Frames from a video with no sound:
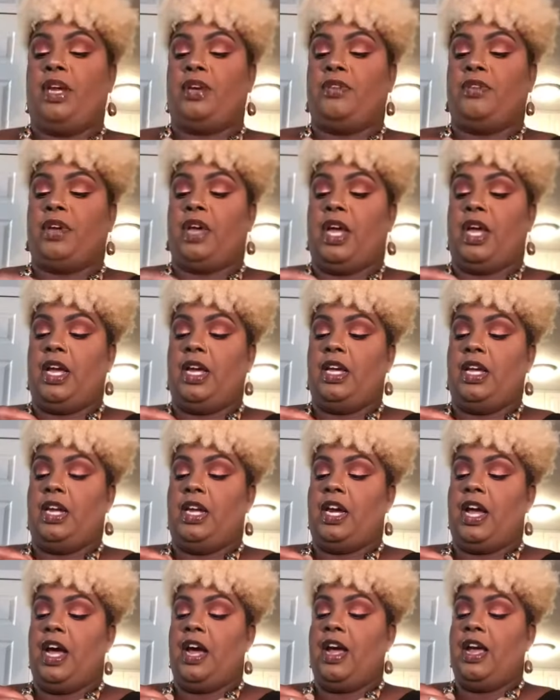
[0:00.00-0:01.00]
okay?
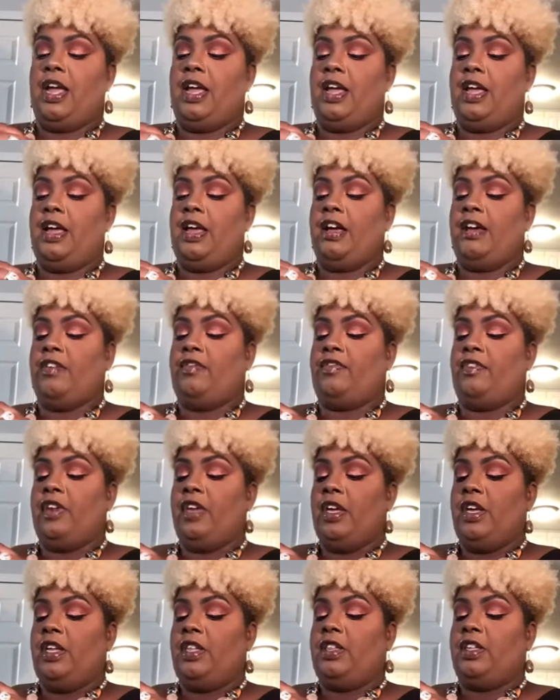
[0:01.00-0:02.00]
And I have
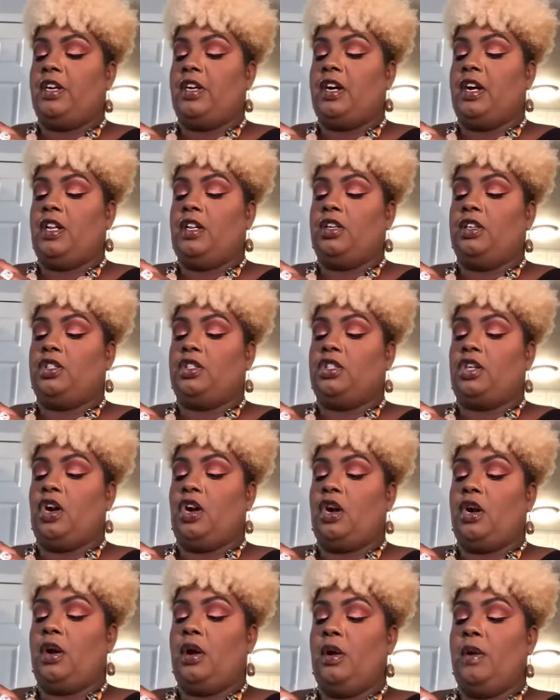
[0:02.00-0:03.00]
the color
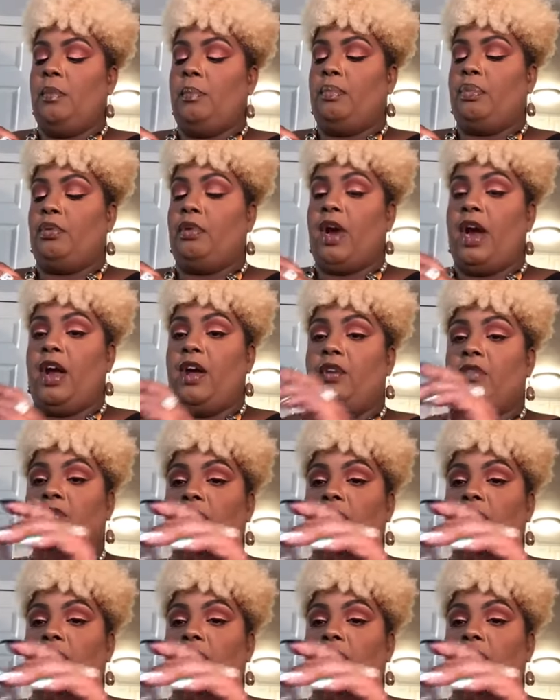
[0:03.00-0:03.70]
dark brown.